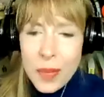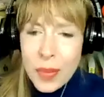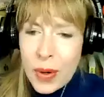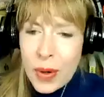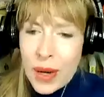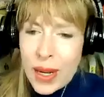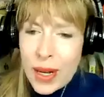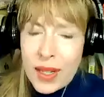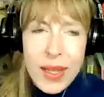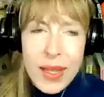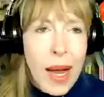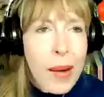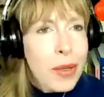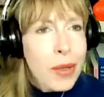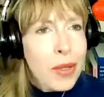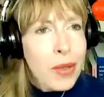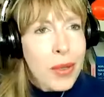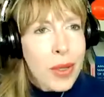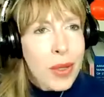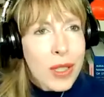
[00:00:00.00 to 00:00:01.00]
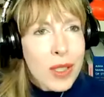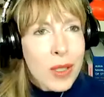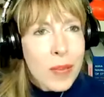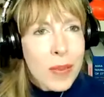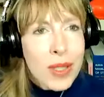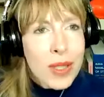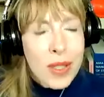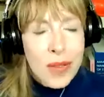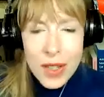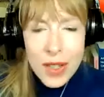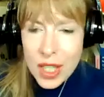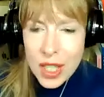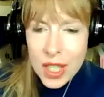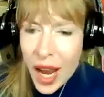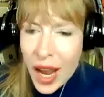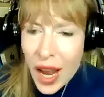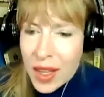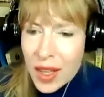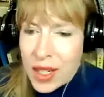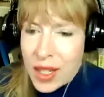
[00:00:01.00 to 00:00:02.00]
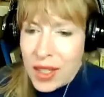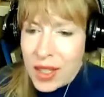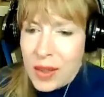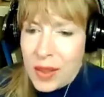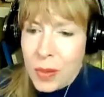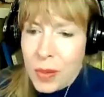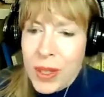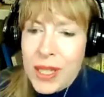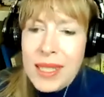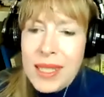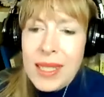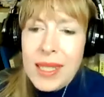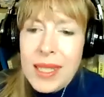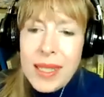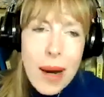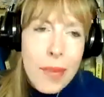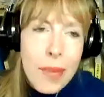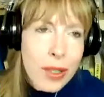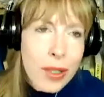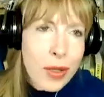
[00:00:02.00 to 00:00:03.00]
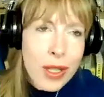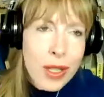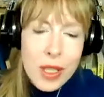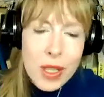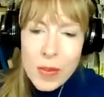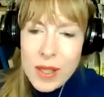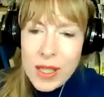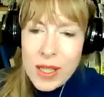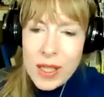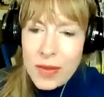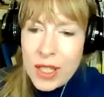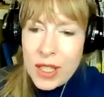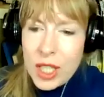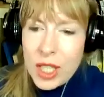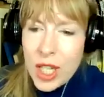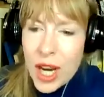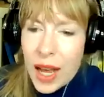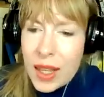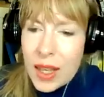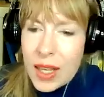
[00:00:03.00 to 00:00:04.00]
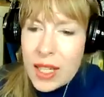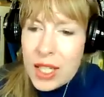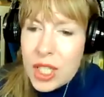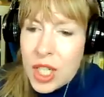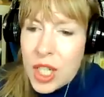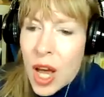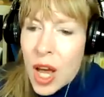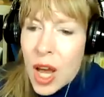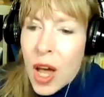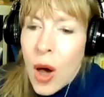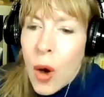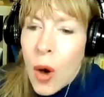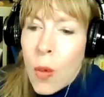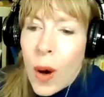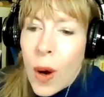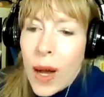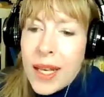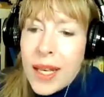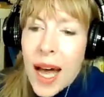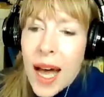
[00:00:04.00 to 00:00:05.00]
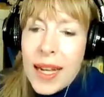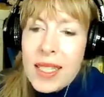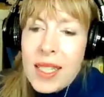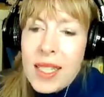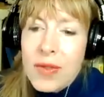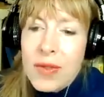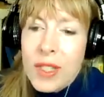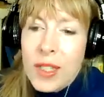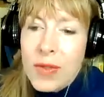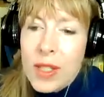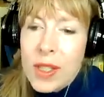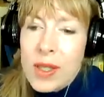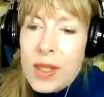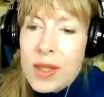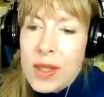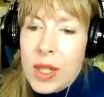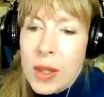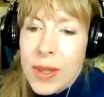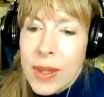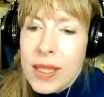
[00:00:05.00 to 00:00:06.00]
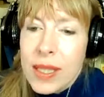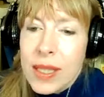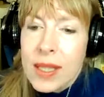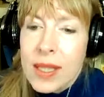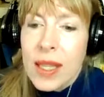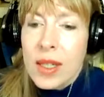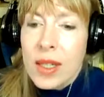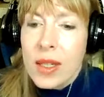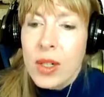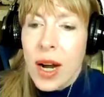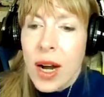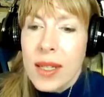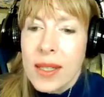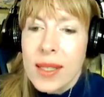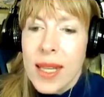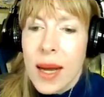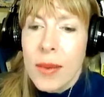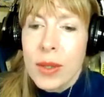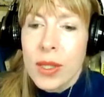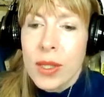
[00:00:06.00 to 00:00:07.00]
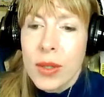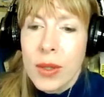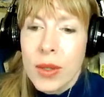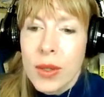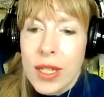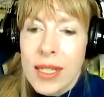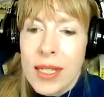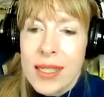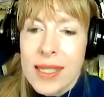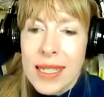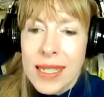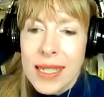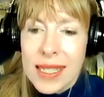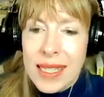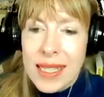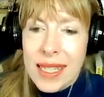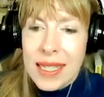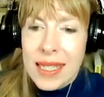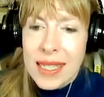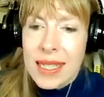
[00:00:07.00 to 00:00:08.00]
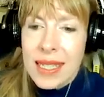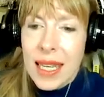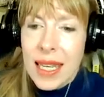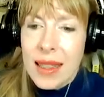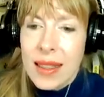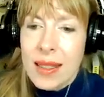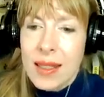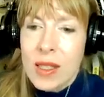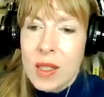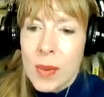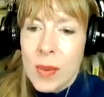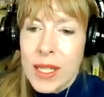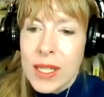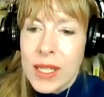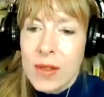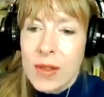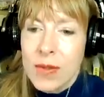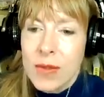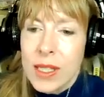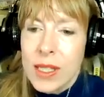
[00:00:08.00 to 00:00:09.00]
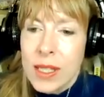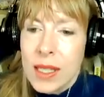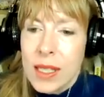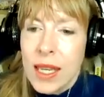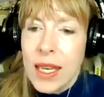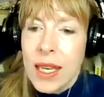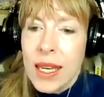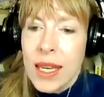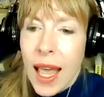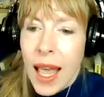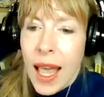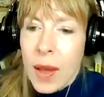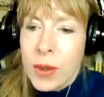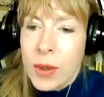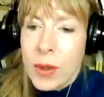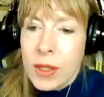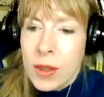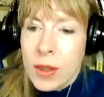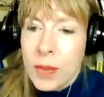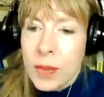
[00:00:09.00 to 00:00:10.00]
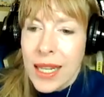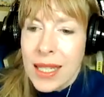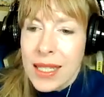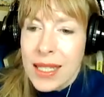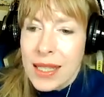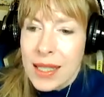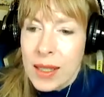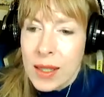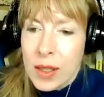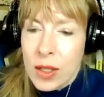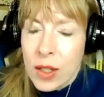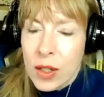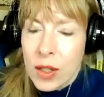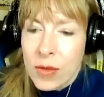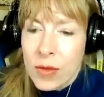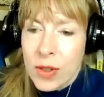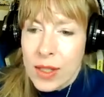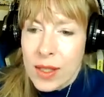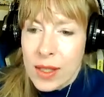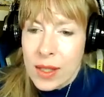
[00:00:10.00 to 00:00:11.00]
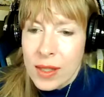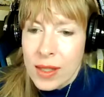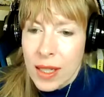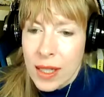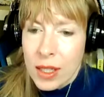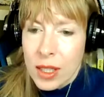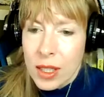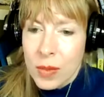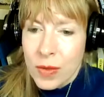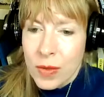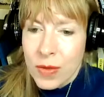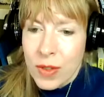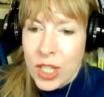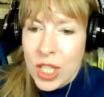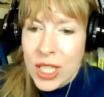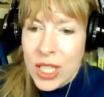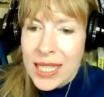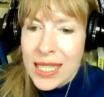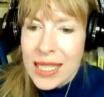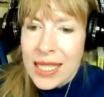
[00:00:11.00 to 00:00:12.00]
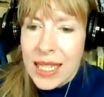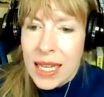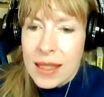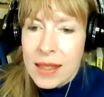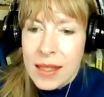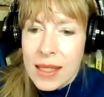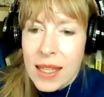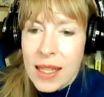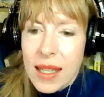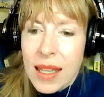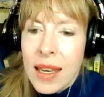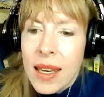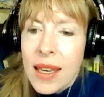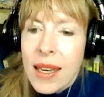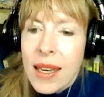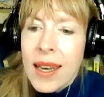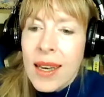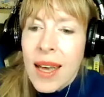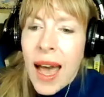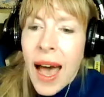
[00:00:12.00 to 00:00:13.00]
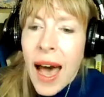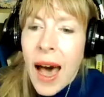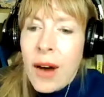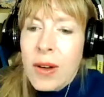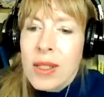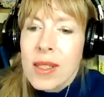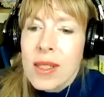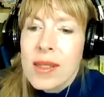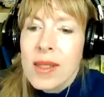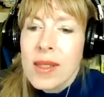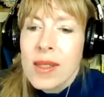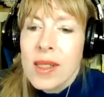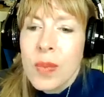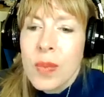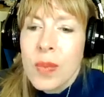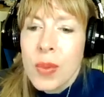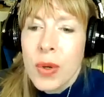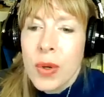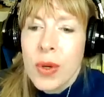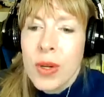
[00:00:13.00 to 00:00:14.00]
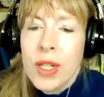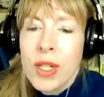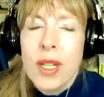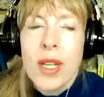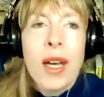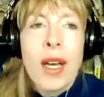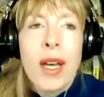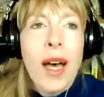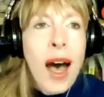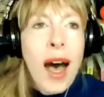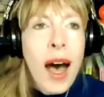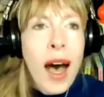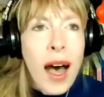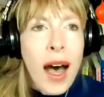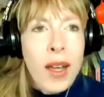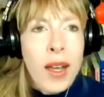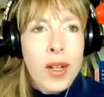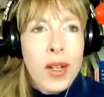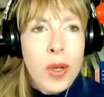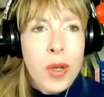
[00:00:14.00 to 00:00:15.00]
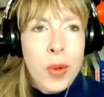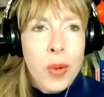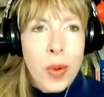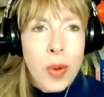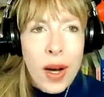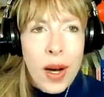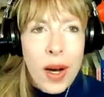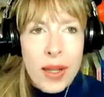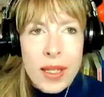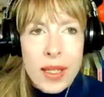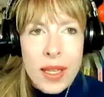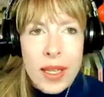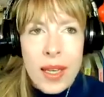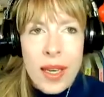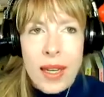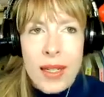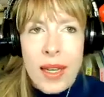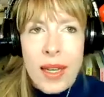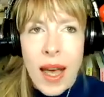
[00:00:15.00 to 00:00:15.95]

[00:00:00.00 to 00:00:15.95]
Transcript: point, laboratory-specific challenges. What is a laboratory-specific challenge? What kinds of differences are we seeing across laboratories that necessitate the specificity enabled by in silico versus standard proficiency testing? How does this support higher quality and